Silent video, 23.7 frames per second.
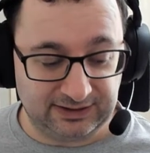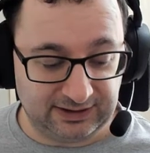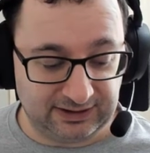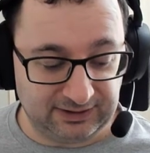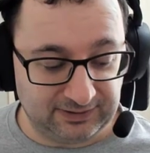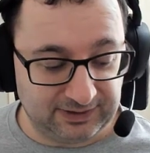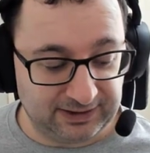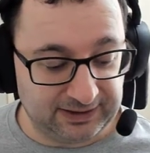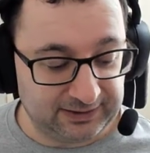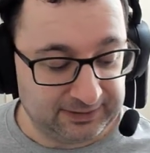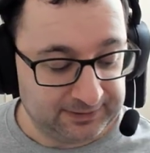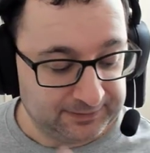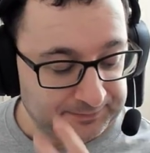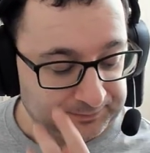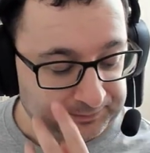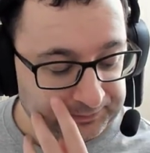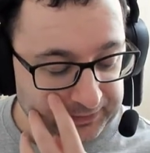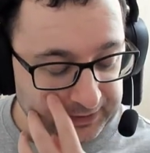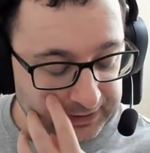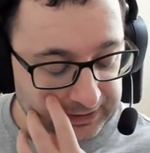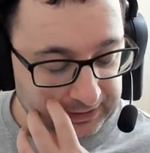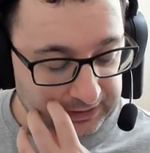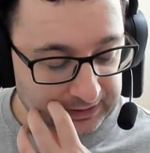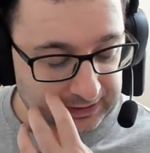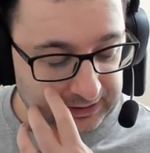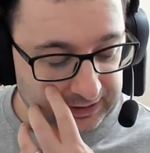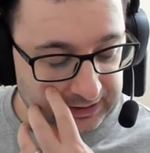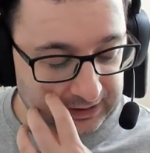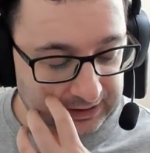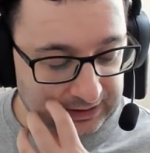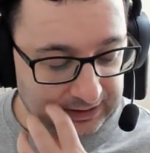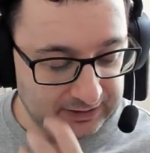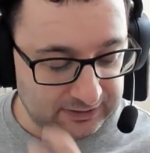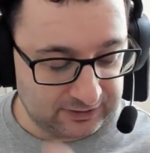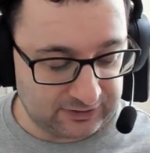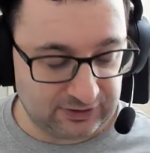anyway.
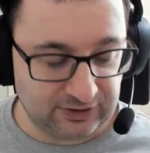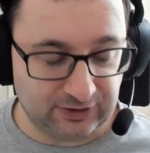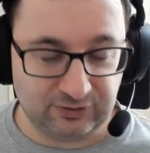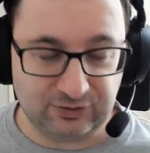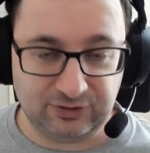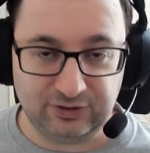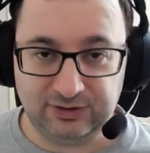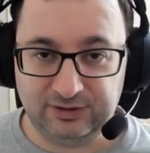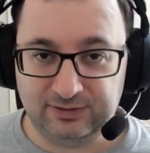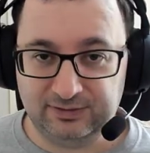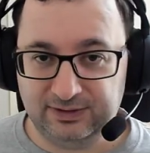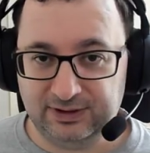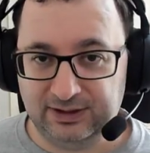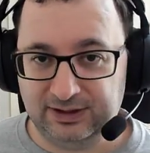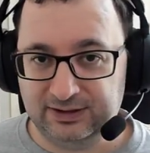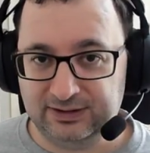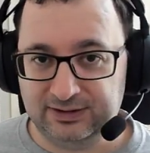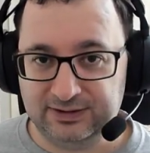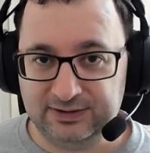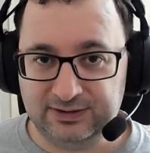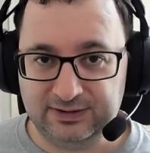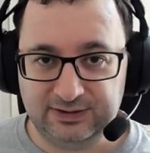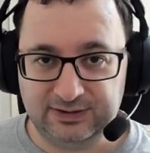And Notion. And